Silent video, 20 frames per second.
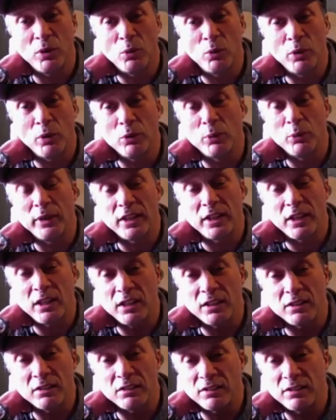where we
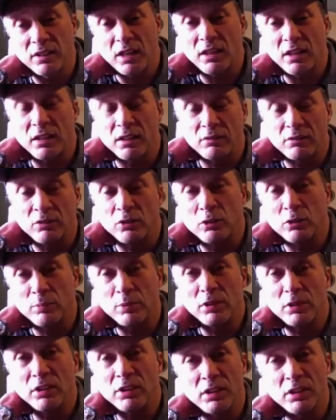can't say it
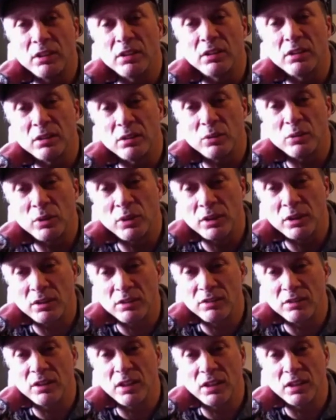verbally, we can
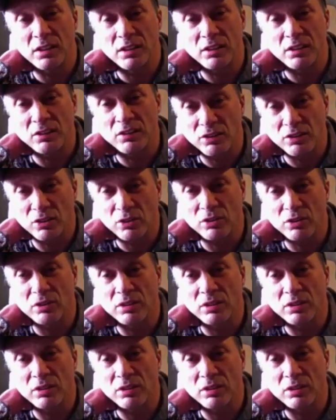say it in a song.